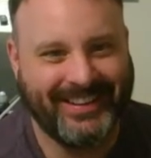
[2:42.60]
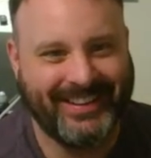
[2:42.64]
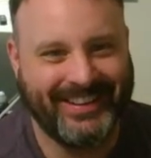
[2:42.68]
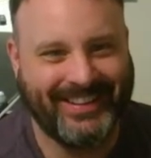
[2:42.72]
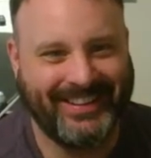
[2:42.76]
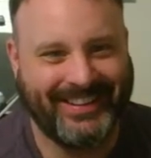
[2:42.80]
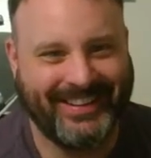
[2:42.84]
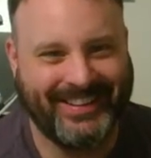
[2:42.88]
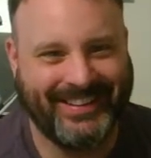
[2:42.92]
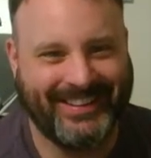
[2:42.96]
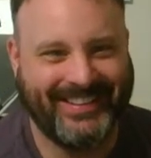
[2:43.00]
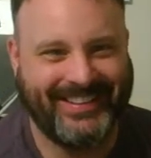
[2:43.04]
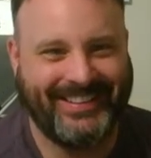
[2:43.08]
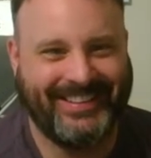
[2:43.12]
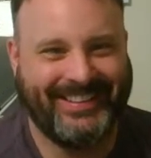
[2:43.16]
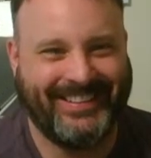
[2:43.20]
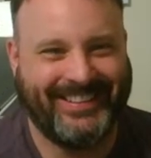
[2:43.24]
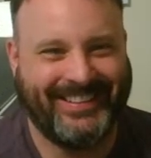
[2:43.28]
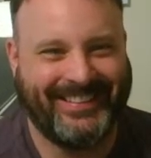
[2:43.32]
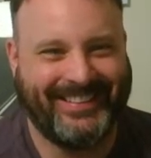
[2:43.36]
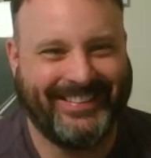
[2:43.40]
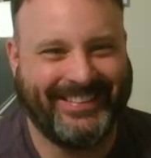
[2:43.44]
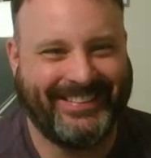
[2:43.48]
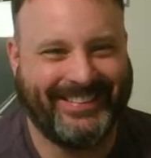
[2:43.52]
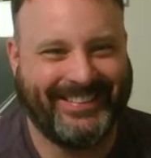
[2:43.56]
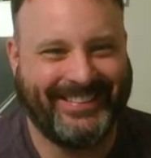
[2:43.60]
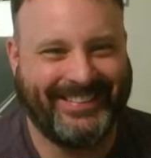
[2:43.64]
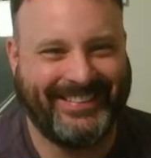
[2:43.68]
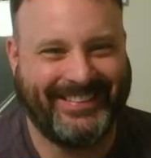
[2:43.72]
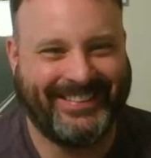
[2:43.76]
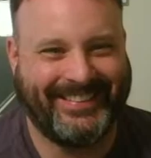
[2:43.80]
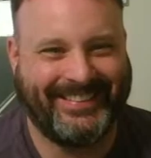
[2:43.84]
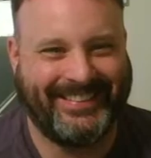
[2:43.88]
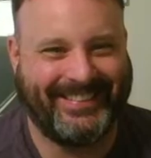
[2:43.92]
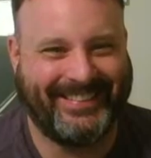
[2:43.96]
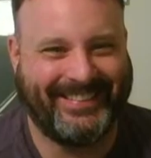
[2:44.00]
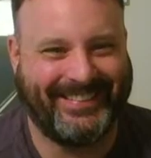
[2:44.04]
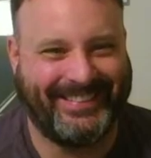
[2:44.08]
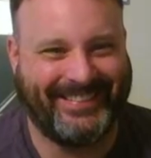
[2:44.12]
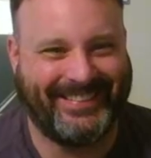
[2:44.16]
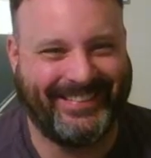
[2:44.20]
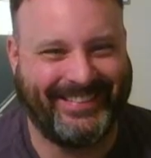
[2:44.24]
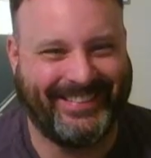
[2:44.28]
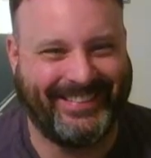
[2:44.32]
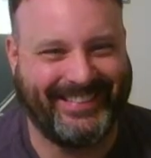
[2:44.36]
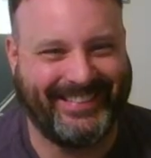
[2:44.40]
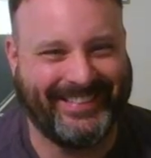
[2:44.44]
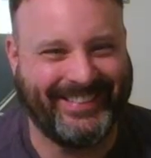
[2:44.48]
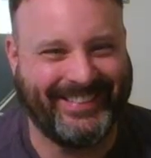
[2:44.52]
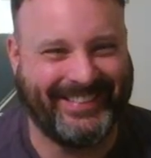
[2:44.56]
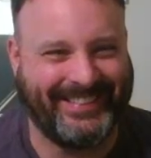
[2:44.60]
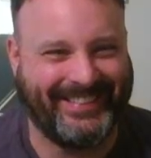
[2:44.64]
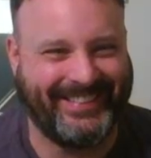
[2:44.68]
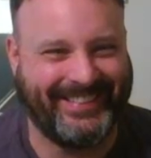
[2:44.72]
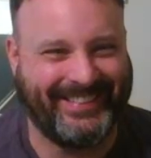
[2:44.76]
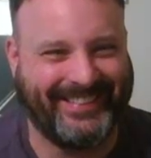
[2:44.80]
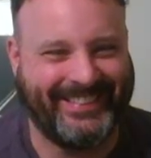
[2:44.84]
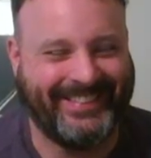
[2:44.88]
Nobody speaks.